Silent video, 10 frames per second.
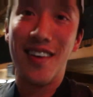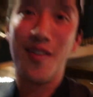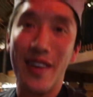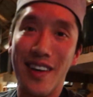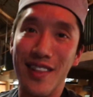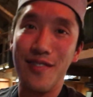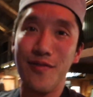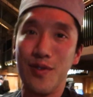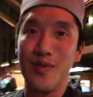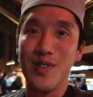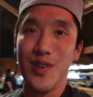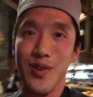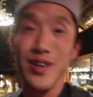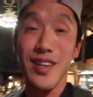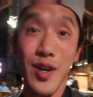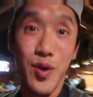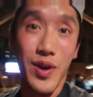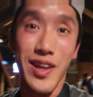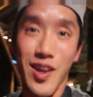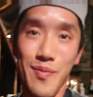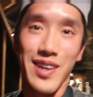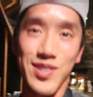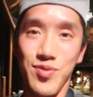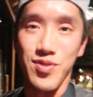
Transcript: Oh my god, the food was so good. We're gonna head back to the